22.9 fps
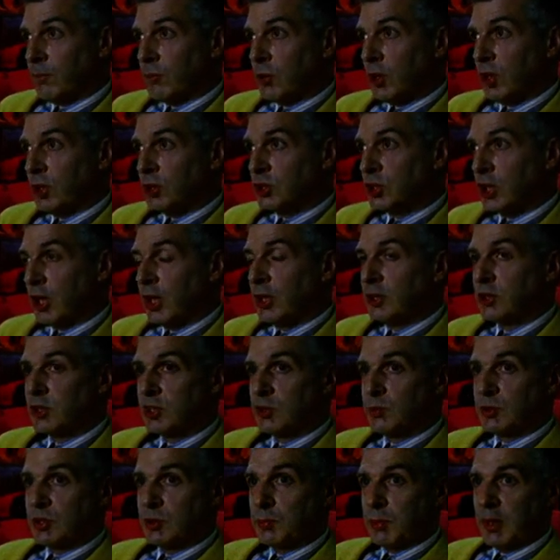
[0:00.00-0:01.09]
It changes
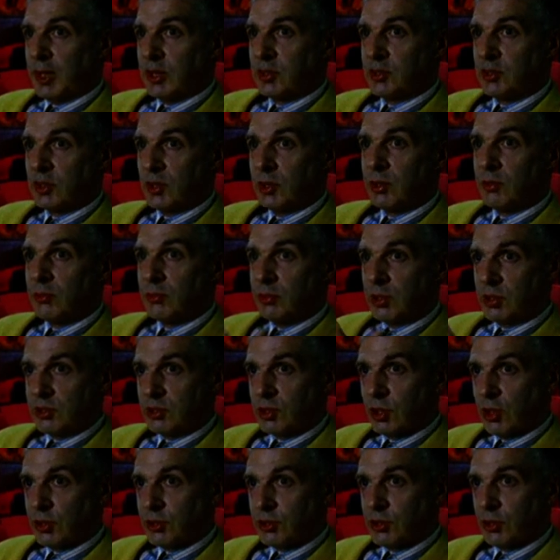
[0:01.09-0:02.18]
perspective. He
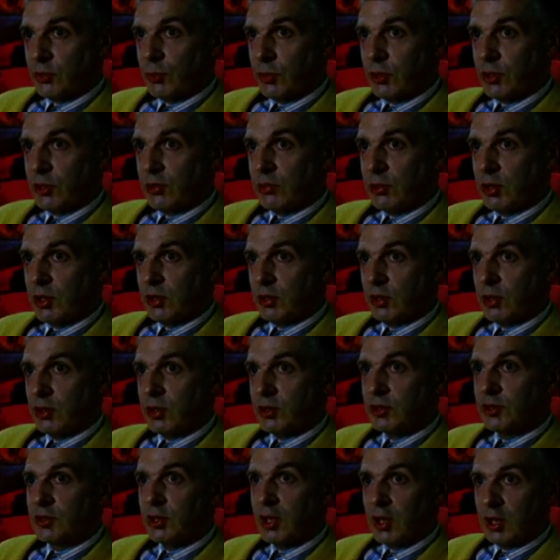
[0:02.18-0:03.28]
starts off with a Greek girl
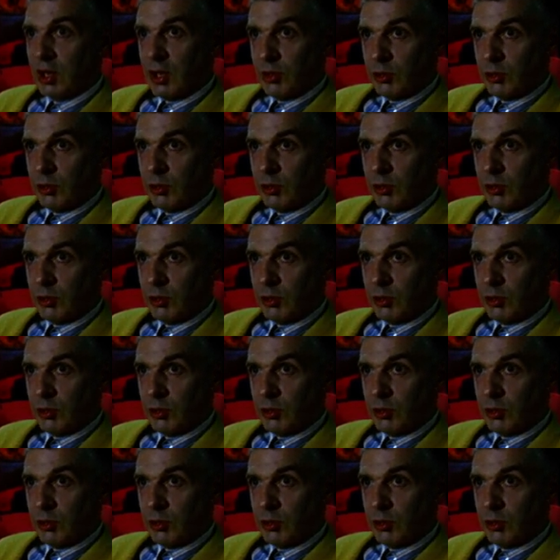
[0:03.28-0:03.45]
saying,